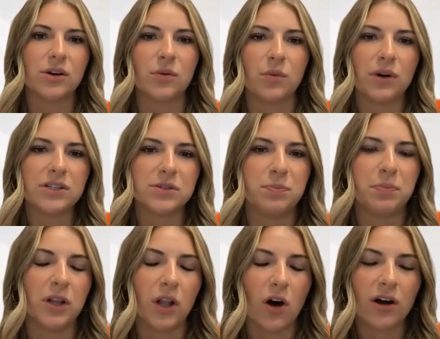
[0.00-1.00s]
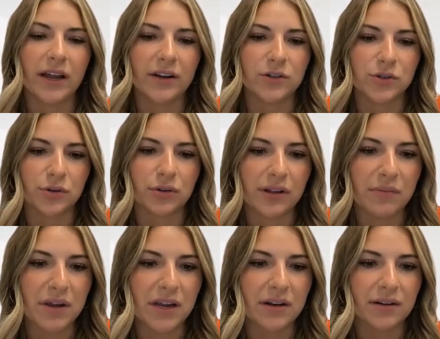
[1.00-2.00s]
So what does belonging truly
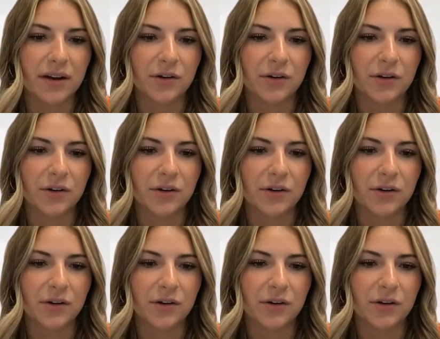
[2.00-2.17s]
mean?